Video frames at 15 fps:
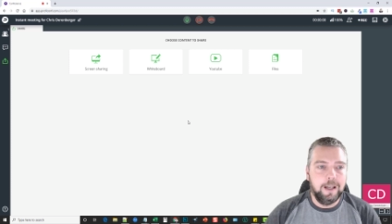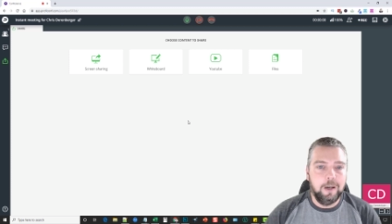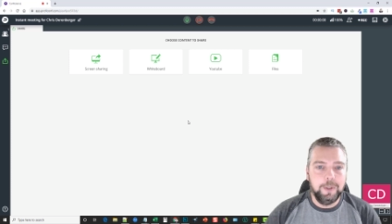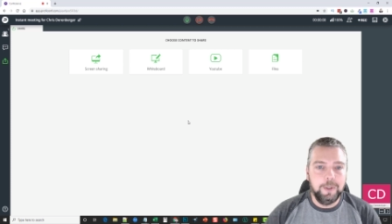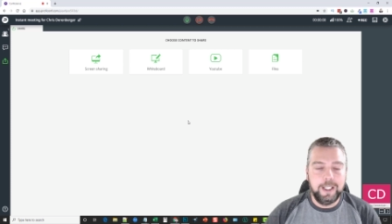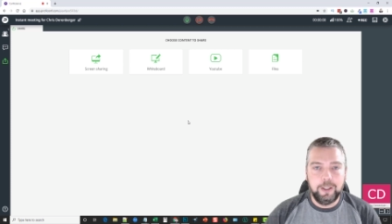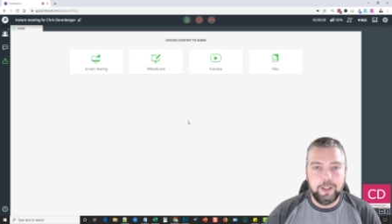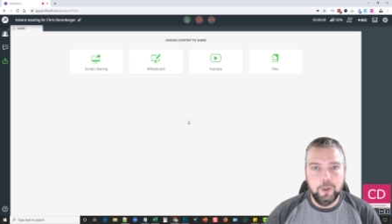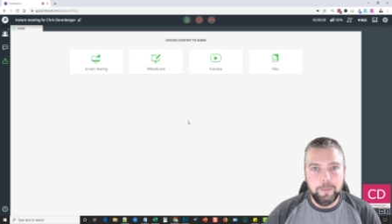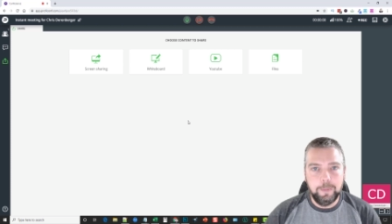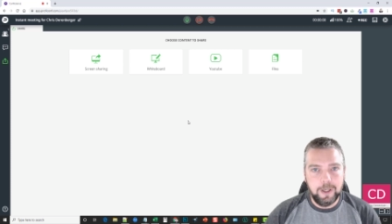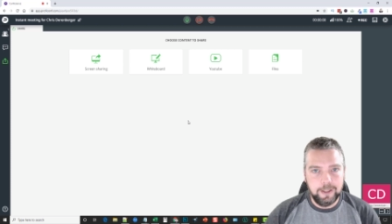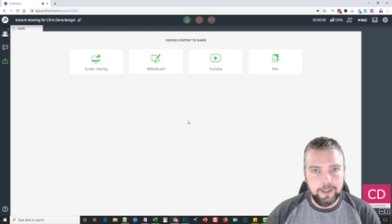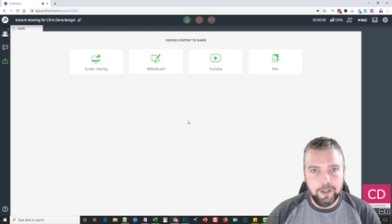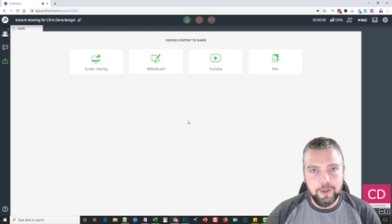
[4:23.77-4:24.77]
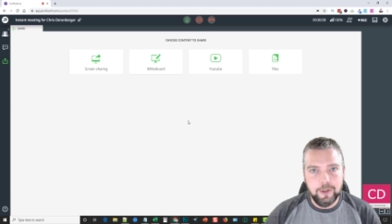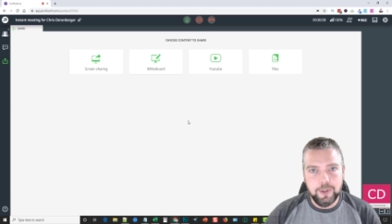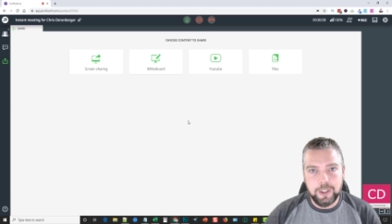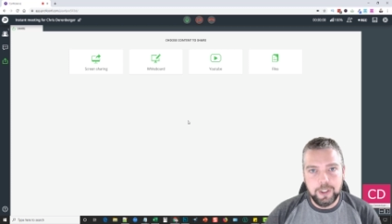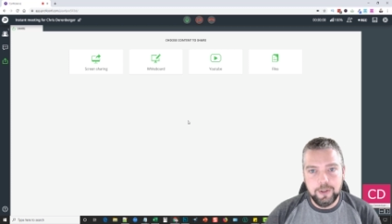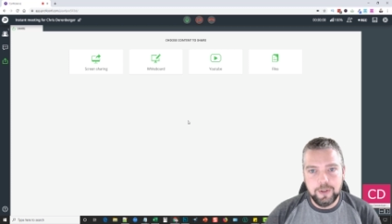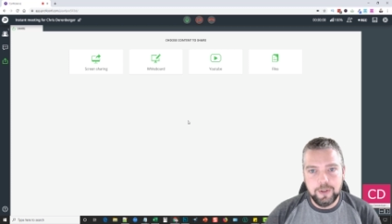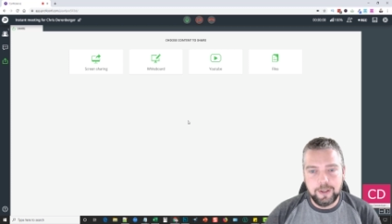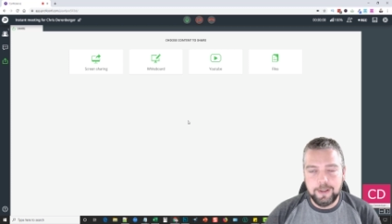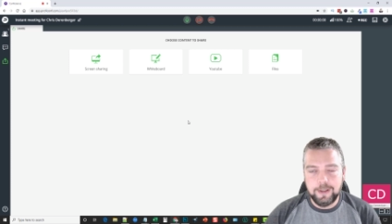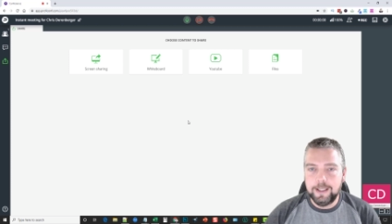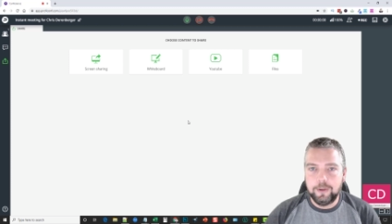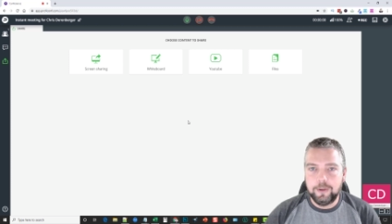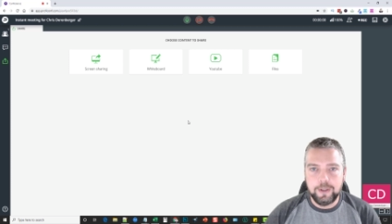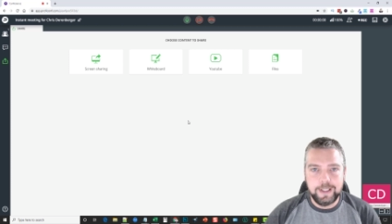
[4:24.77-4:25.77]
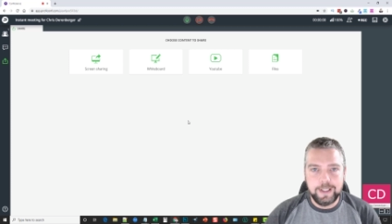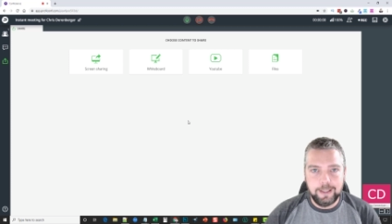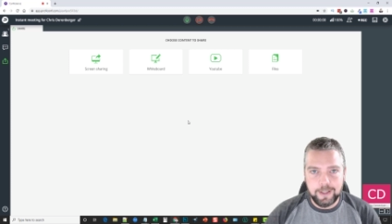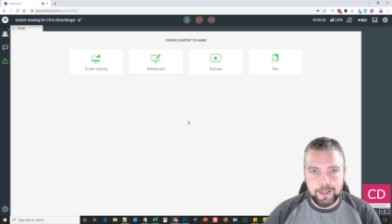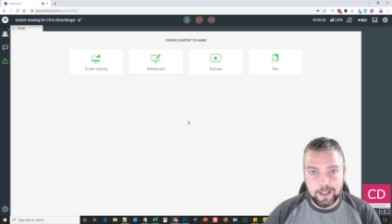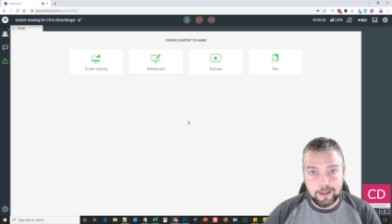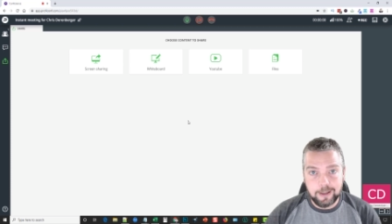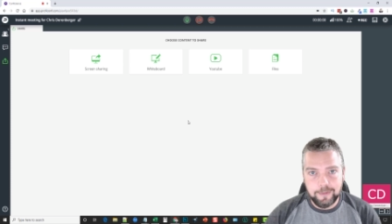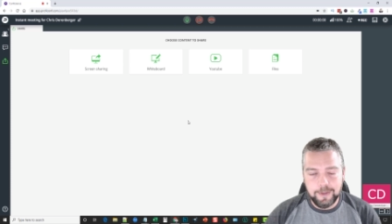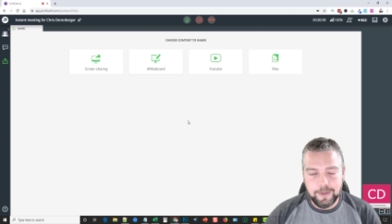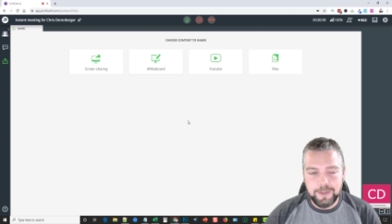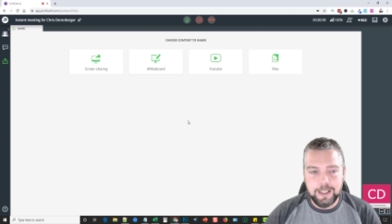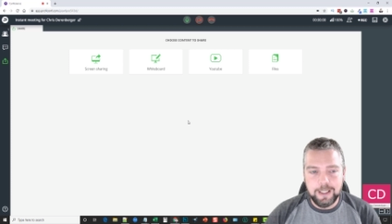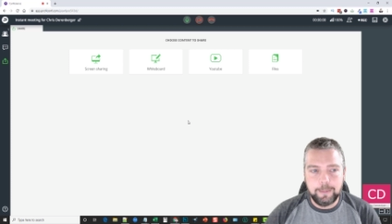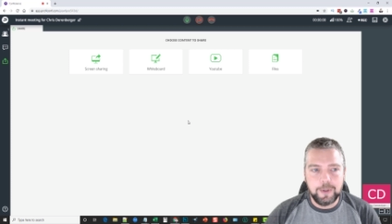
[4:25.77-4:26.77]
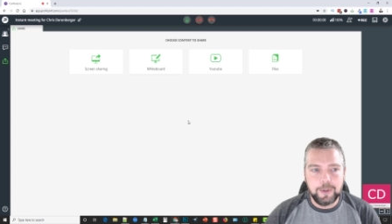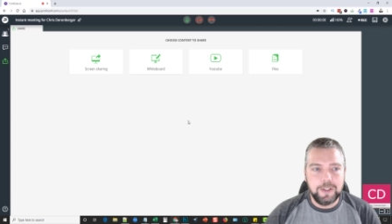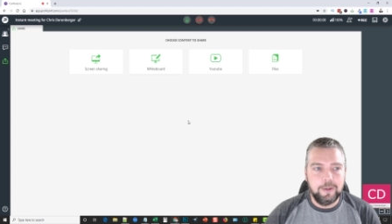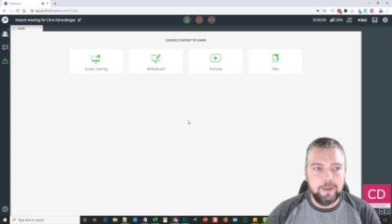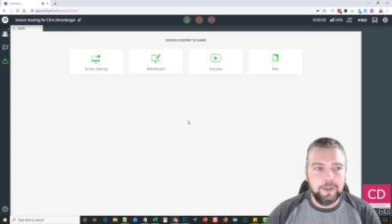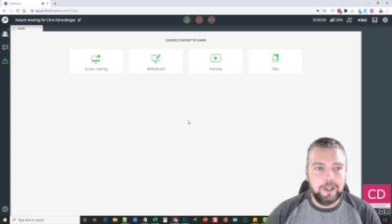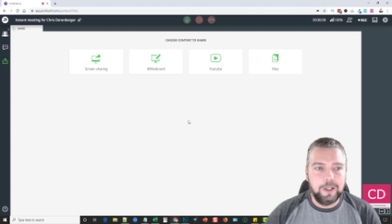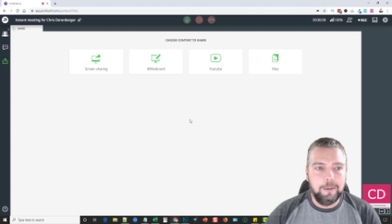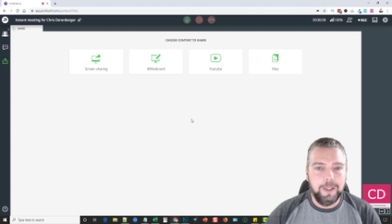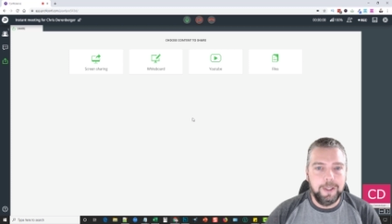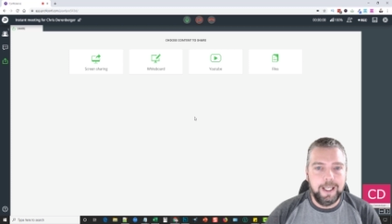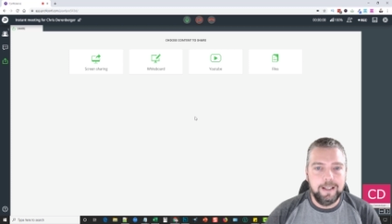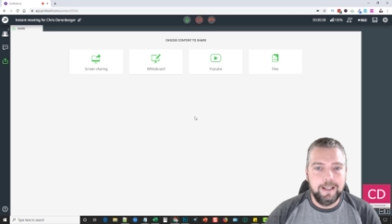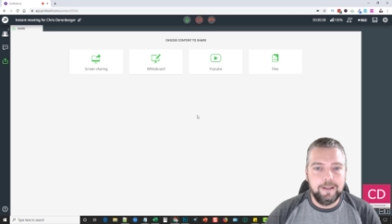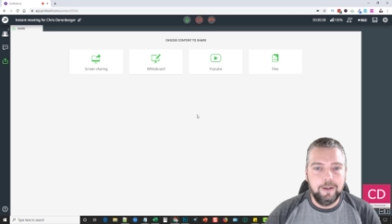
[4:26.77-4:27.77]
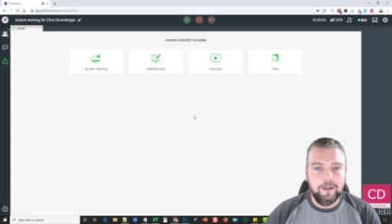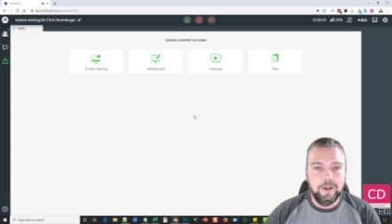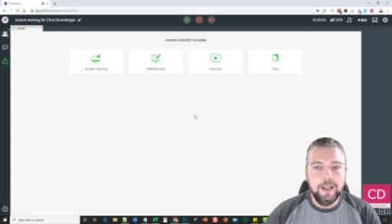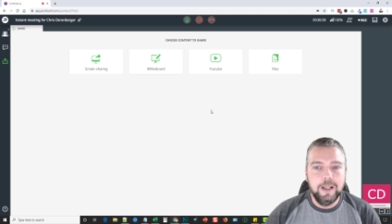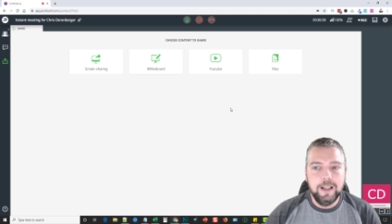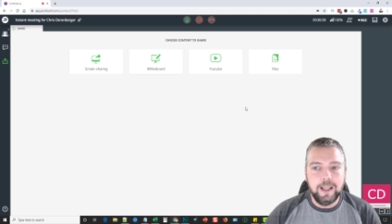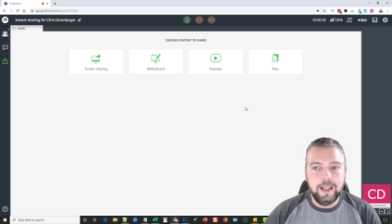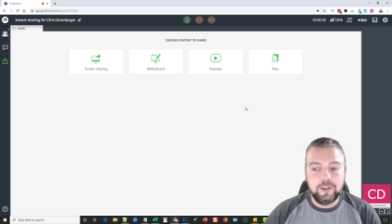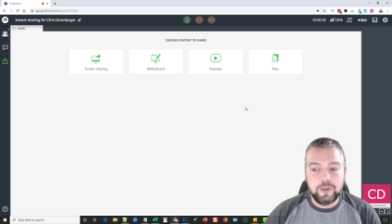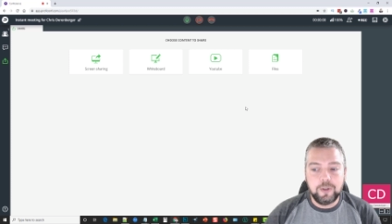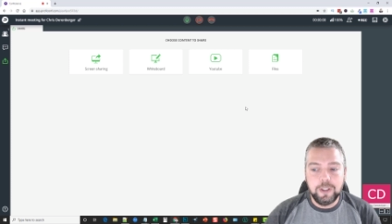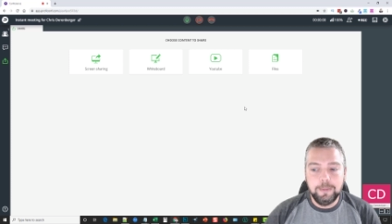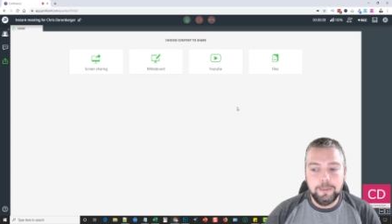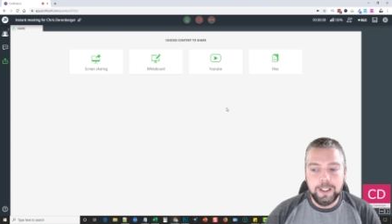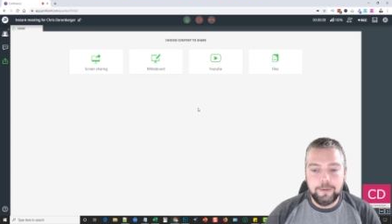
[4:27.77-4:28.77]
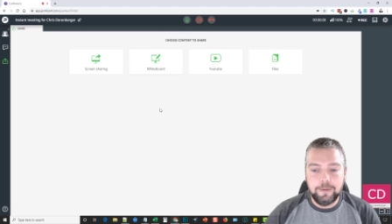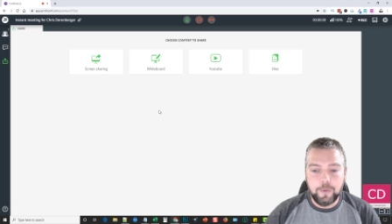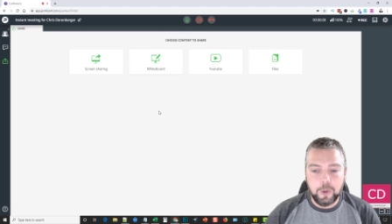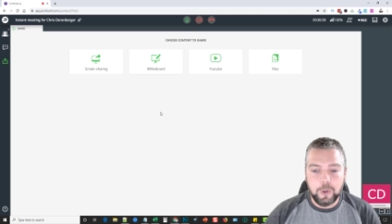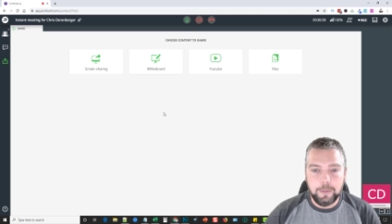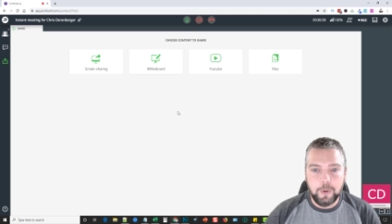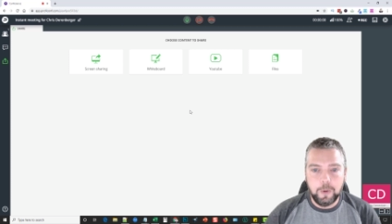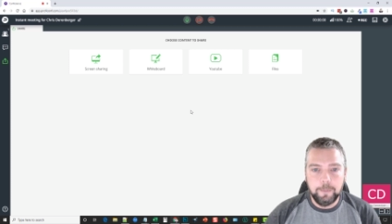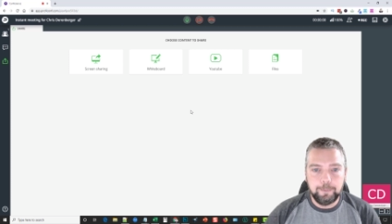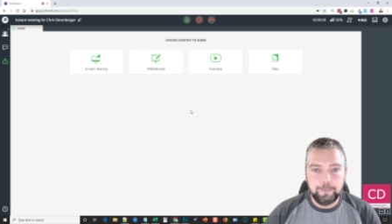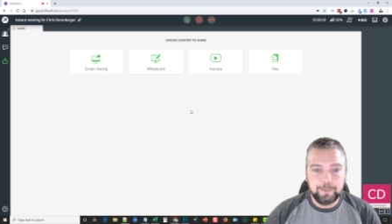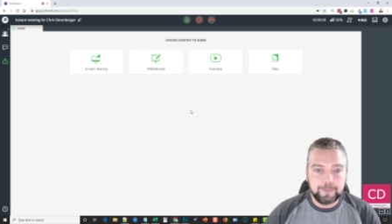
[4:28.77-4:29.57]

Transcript: with that coupon code you can use underneath, you're going to save another 15% on top of that. So extremely affordable.